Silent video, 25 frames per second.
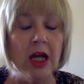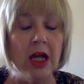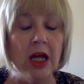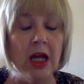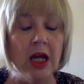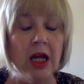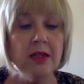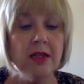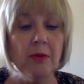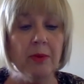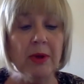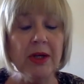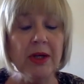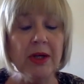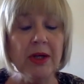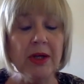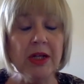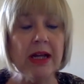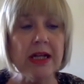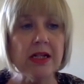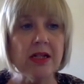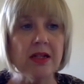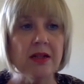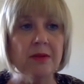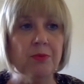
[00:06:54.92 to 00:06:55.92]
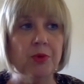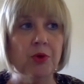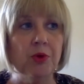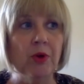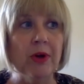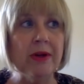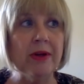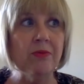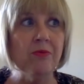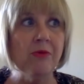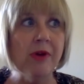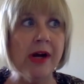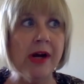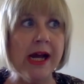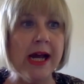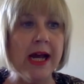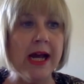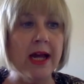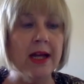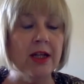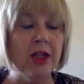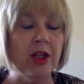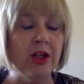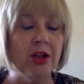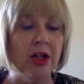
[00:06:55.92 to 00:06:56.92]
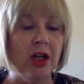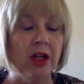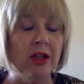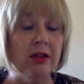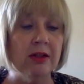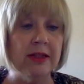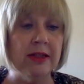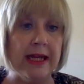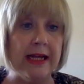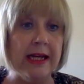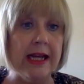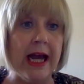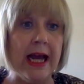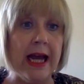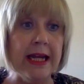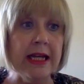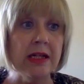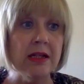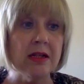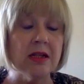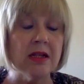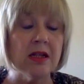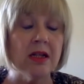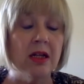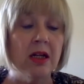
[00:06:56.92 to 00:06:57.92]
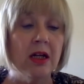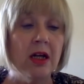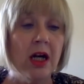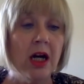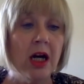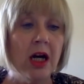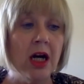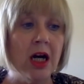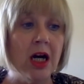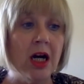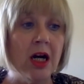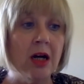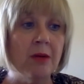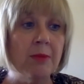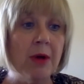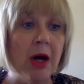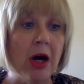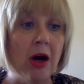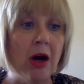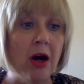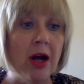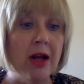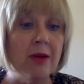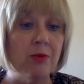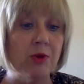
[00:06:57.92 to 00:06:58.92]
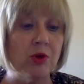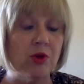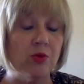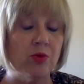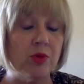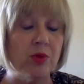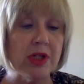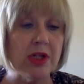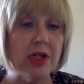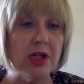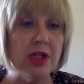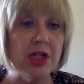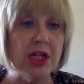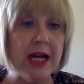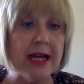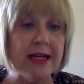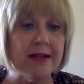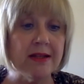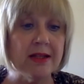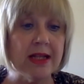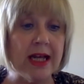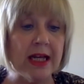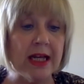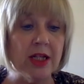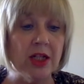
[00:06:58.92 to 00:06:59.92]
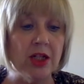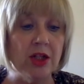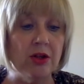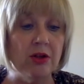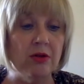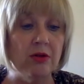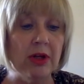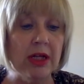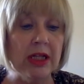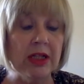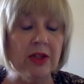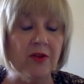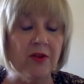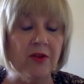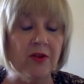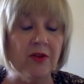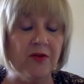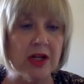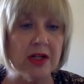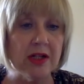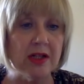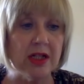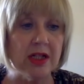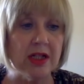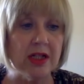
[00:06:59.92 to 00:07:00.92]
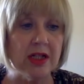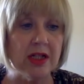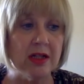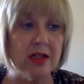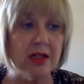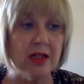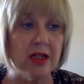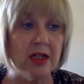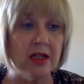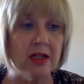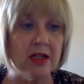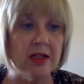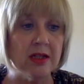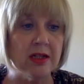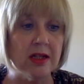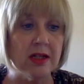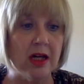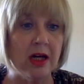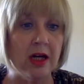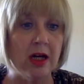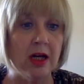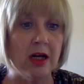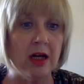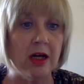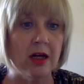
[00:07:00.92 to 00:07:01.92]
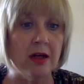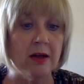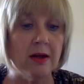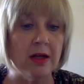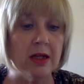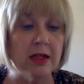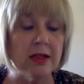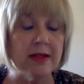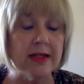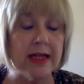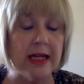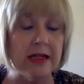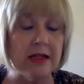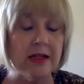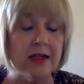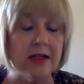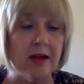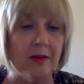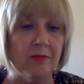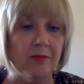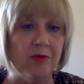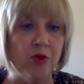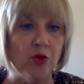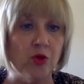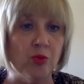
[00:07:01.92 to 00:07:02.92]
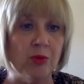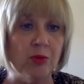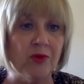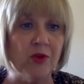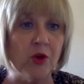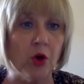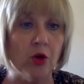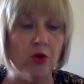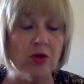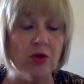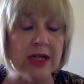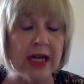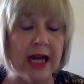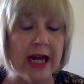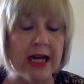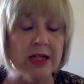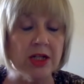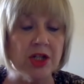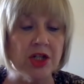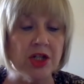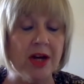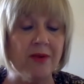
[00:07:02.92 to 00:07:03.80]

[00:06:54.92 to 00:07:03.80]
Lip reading: So when you get to the point where, they're late, I would always suggest that you, in the first instance, send some form of contact.